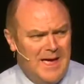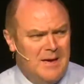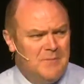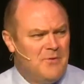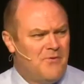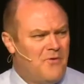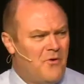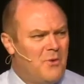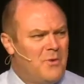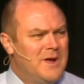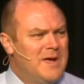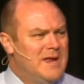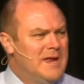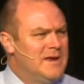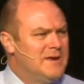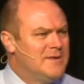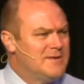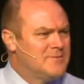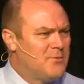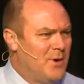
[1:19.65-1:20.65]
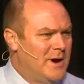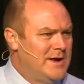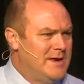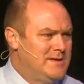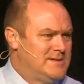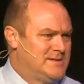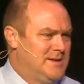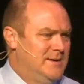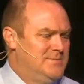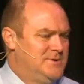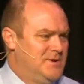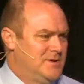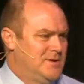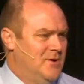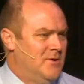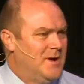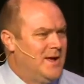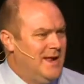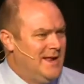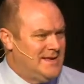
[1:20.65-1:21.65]
Before we get into this weighty subject,
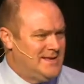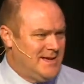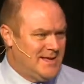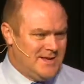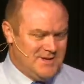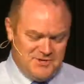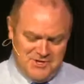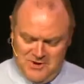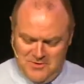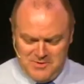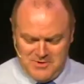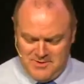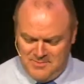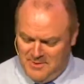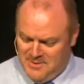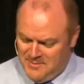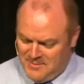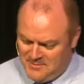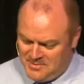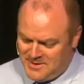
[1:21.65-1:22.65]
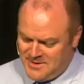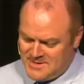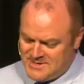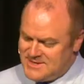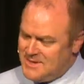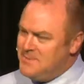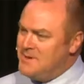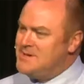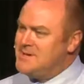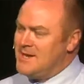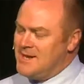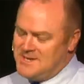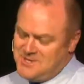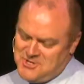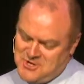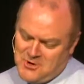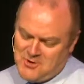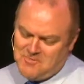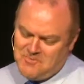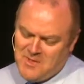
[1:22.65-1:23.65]
though, can I tell a joke? I mean, please let me tell a
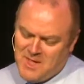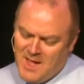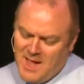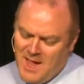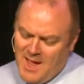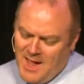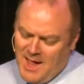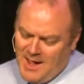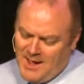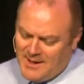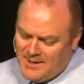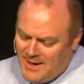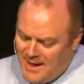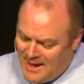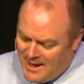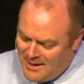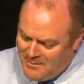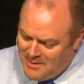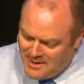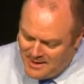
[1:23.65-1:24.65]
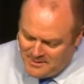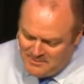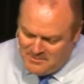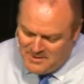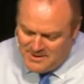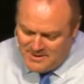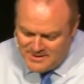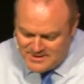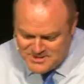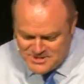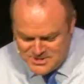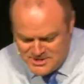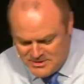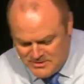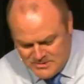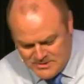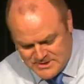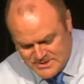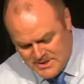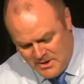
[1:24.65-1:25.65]
joke. Uh, how about a marriage
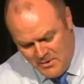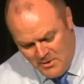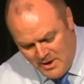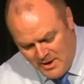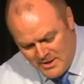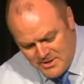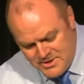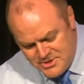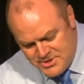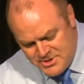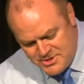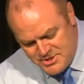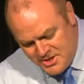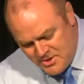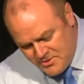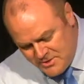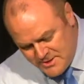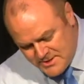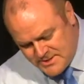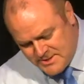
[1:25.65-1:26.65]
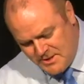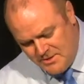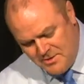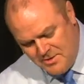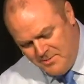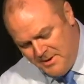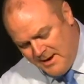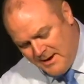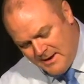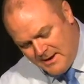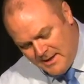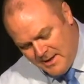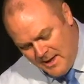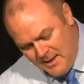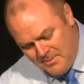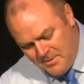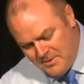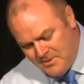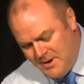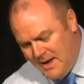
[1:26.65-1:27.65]
joke? So, joke joke is told about a
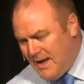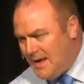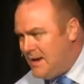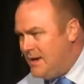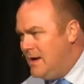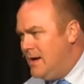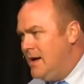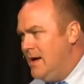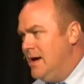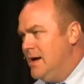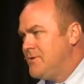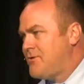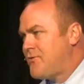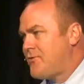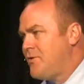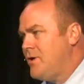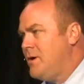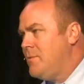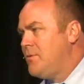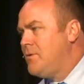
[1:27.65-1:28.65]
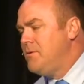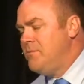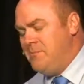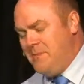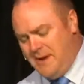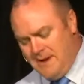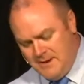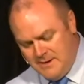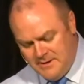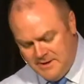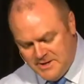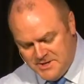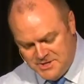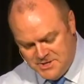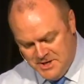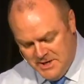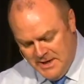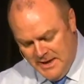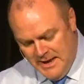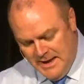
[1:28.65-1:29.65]
couple who had a, a troubled marriage.
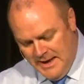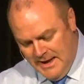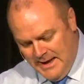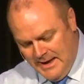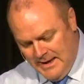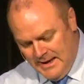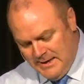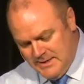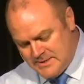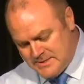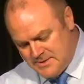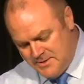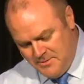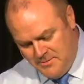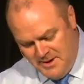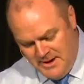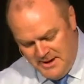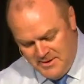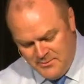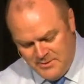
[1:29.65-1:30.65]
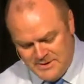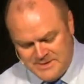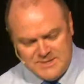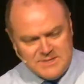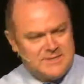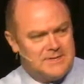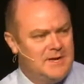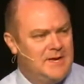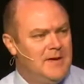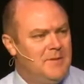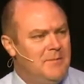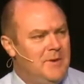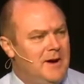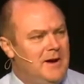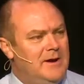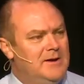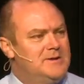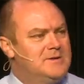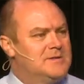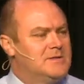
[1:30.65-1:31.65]
And so the man went to see a
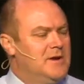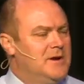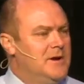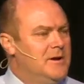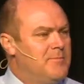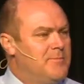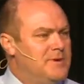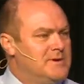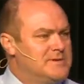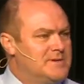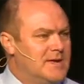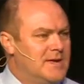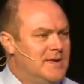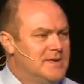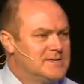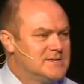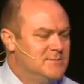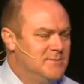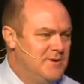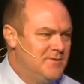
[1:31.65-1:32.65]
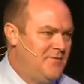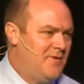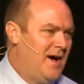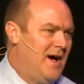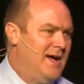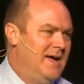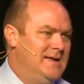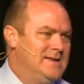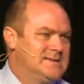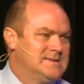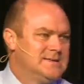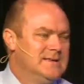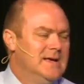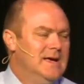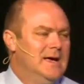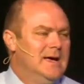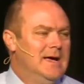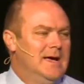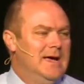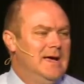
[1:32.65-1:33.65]
marriage therapist to get some advice.
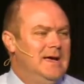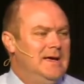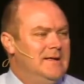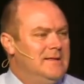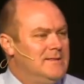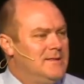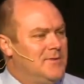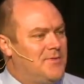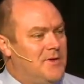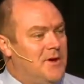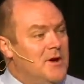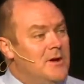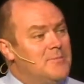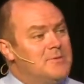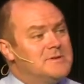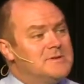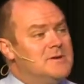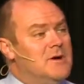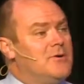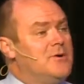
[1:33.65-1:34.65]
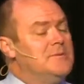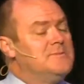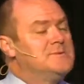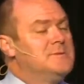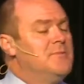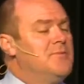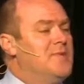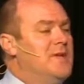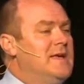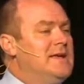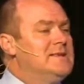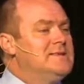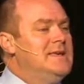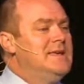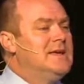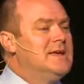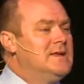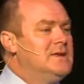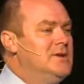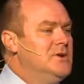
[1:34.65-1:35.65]
And the therapist told him some things he
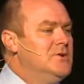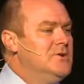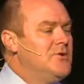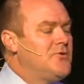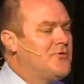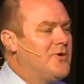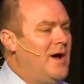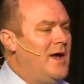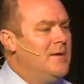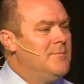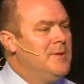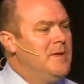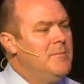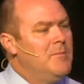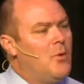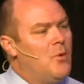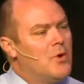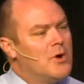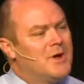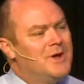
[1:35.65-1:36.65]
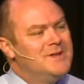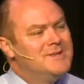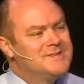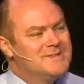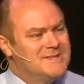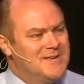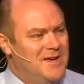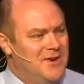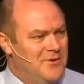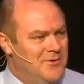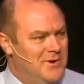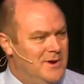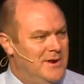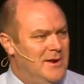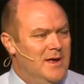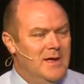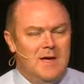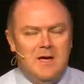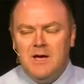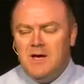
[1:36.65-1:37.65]
could do to try to be more considerate
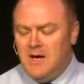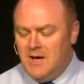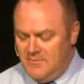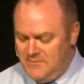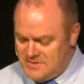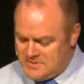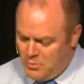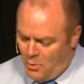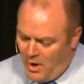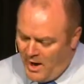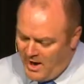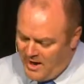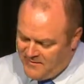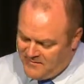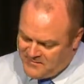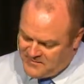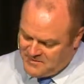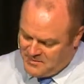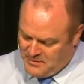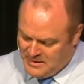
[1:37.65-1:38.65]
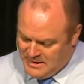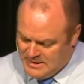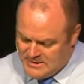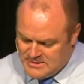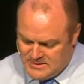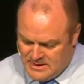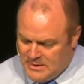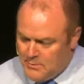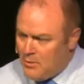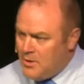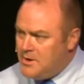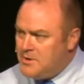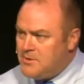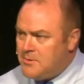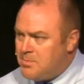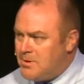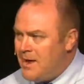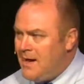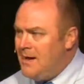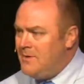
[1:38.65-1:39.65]
of his wife. So he, he wanted to
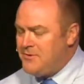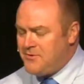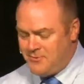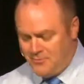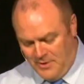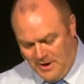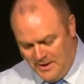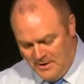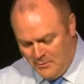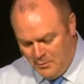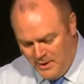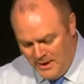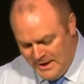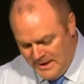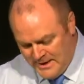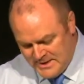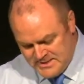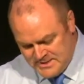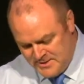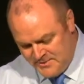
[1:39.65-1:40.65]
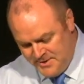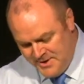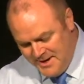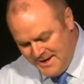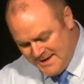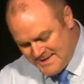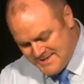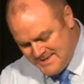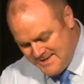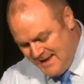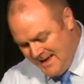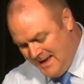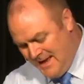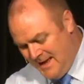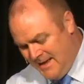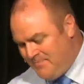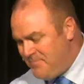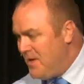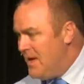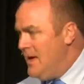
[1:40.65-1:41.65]
apply those right away. So the next
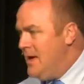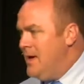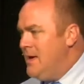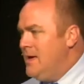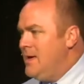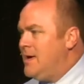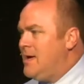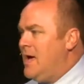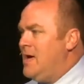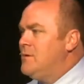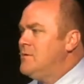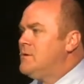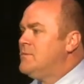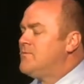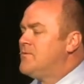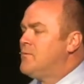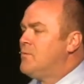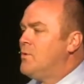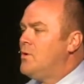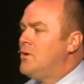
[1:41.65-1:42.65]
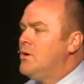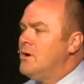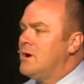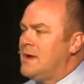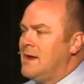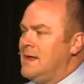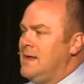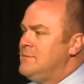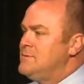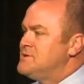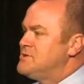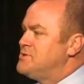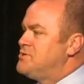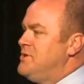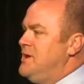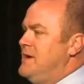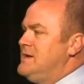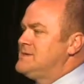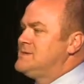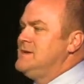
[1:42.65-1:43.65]
day, he came home from work and he was
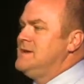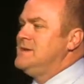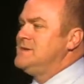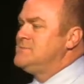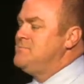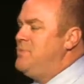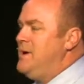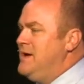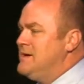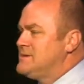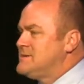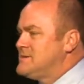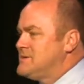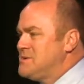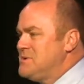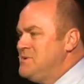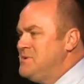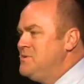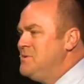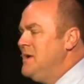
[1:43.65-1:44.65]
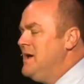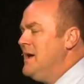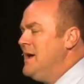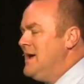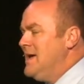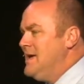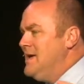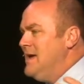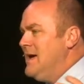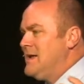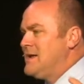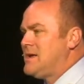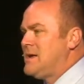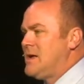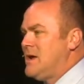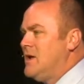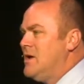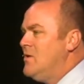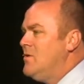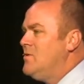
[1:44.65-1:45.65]
dressed in his best suit. He had
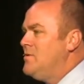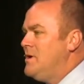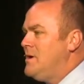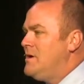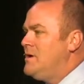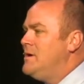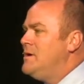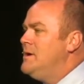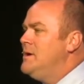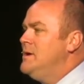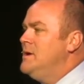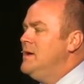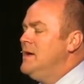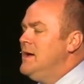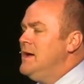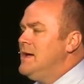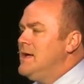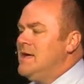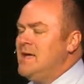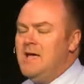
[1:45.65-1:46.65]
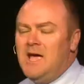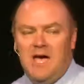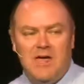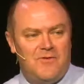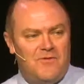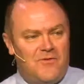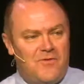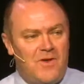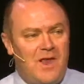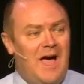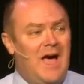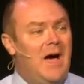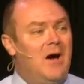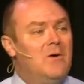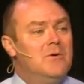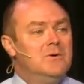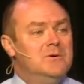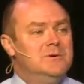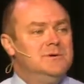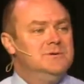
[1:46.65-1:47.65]
cologne on, he had
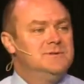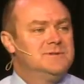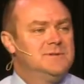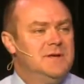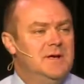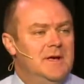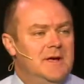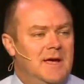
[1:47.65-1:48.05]
flowers.